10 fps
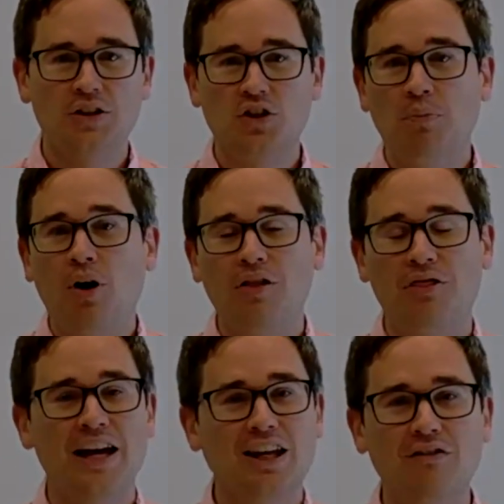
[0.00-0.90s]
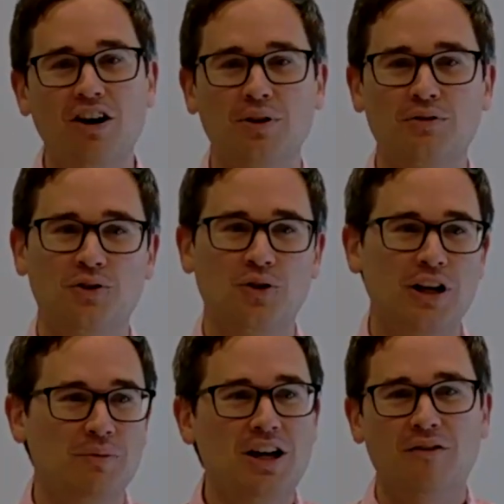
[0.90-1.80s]
So Paul, thank you very much for
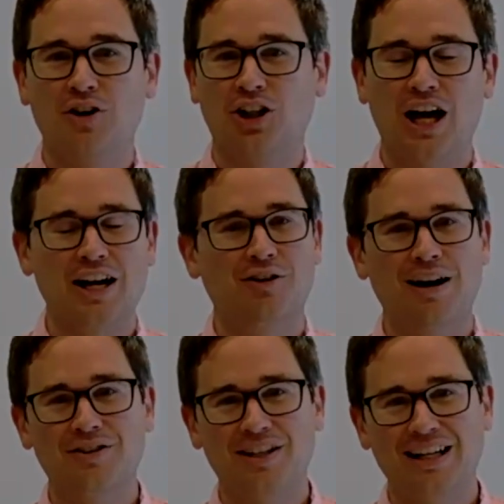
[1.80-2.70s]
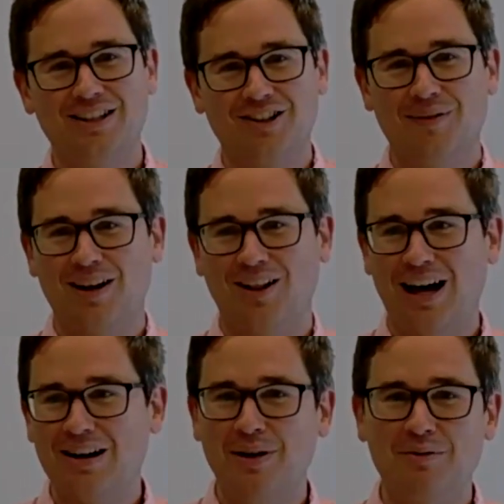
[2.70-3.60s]
joining. We covered a lot of ground today, talked about a
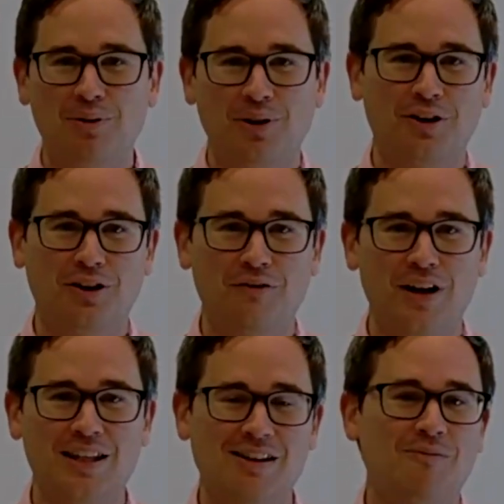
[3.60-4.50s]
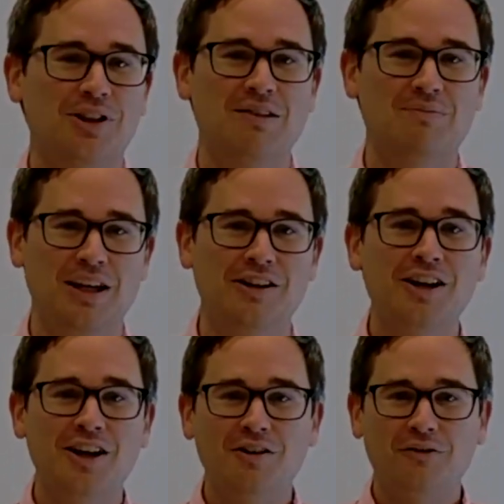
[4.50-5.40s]
lot of big political events and what they mean
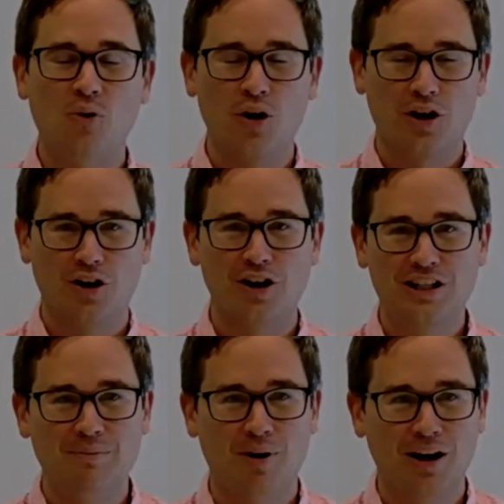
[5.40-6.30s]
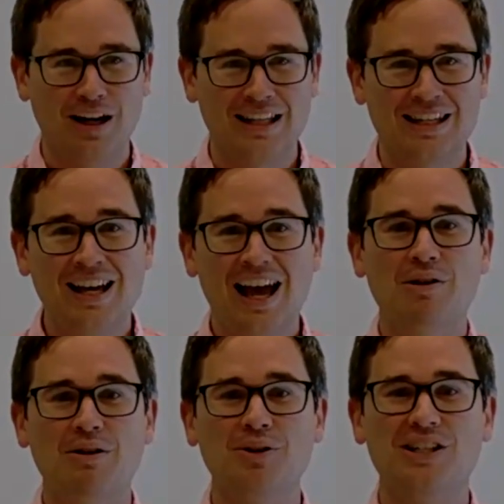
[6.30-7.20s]
for currency markets. And
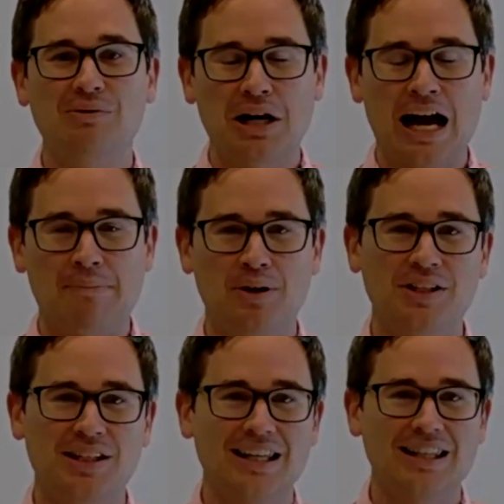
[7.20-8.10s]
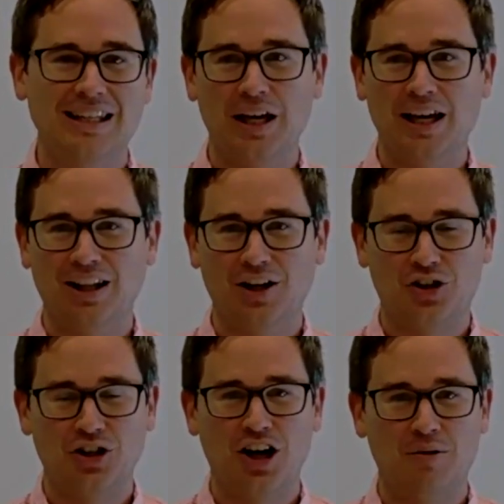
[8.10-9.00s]
we will see what happens in the UK
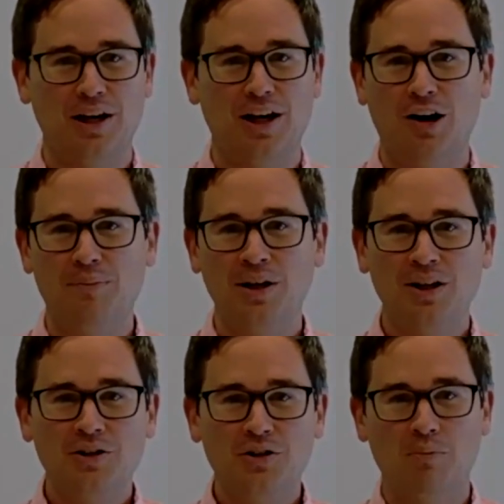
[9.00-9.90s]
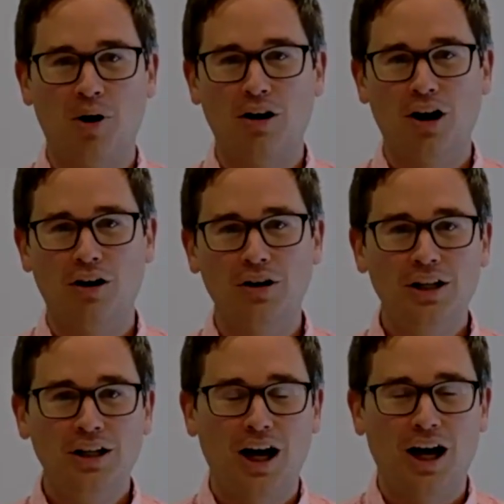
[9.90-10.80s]
election coming up tomorrow.
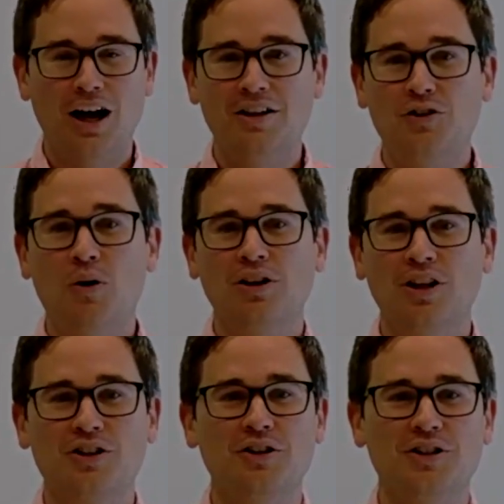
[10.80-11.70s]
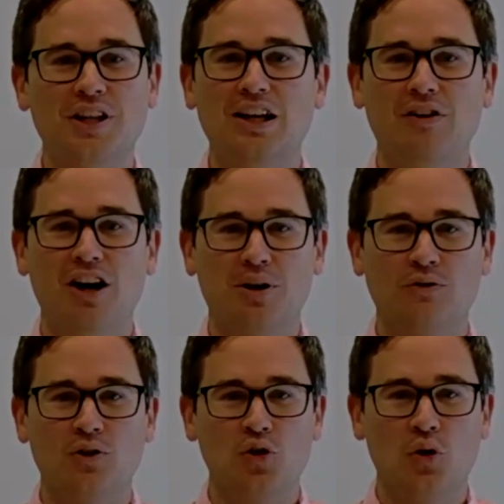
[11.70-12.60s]
And to our listeners, thank you very much
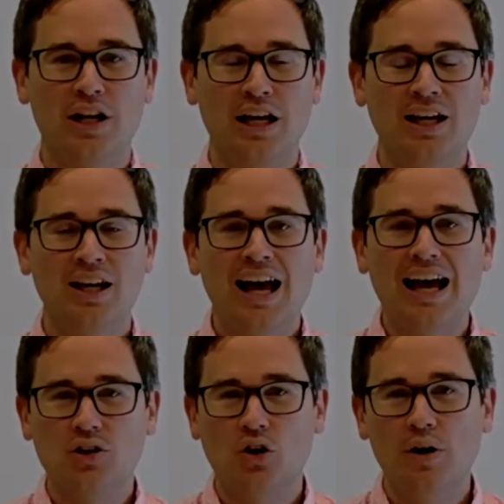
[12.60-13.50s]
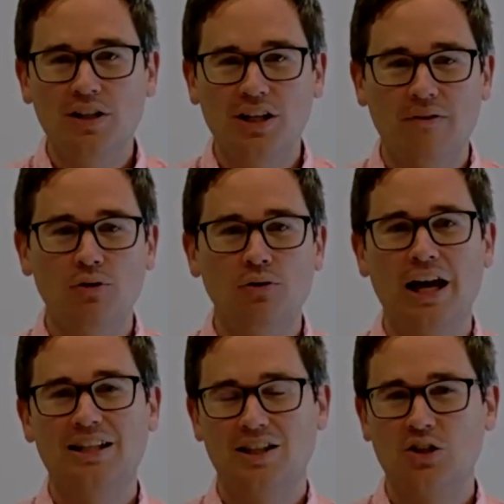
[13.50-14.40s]
for joining. As always, if you
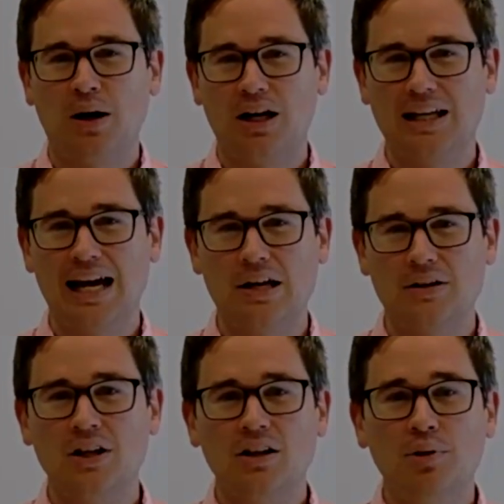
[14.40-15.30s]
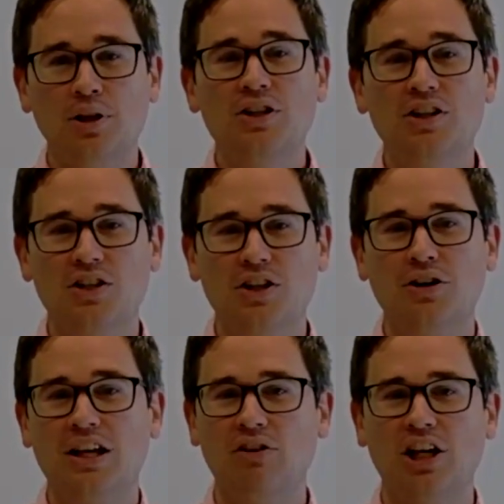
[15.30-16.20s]
liked this podcast, please consider
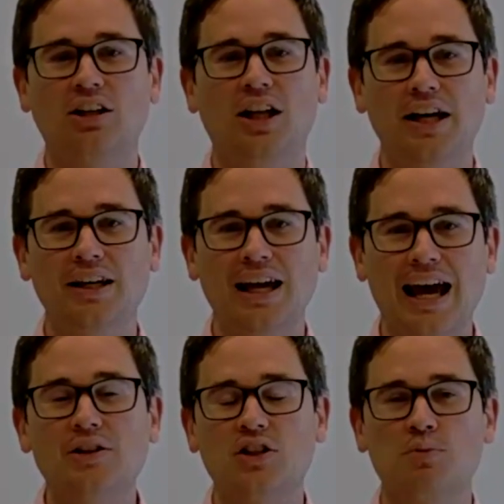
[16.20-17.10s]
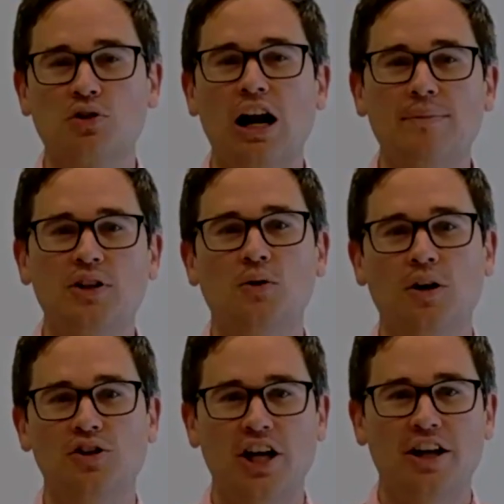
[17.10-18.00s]
giving it a like and subscribing to
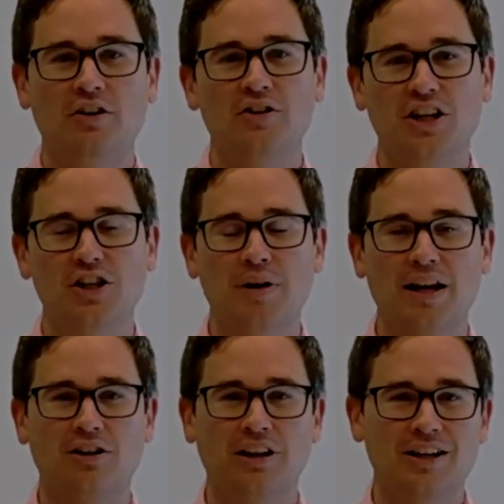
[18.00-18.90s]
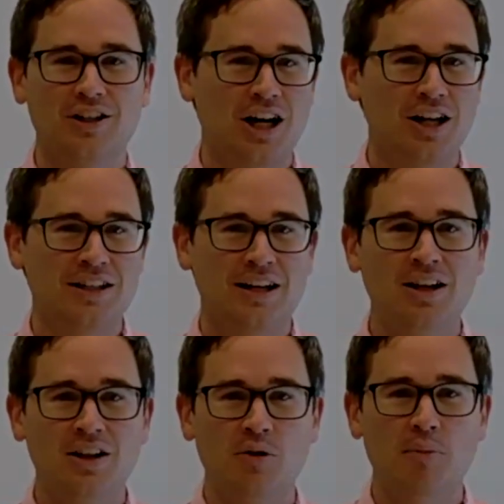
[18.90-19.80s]
our channel so that you get our latest content
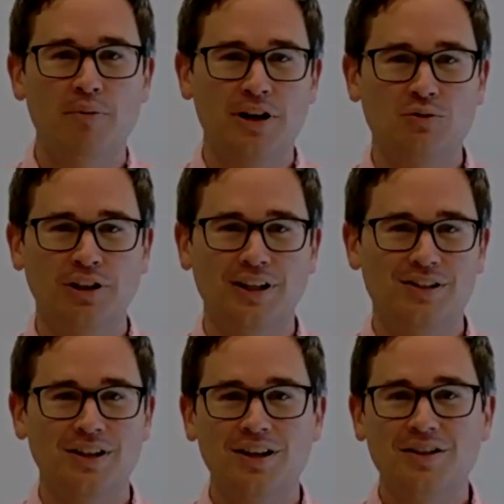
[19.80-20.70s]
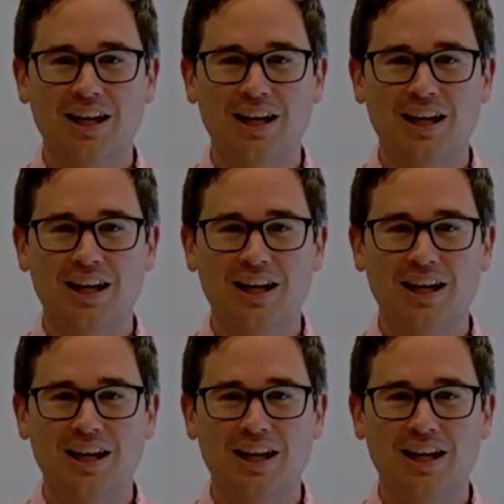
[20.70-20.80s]
the moment it's released.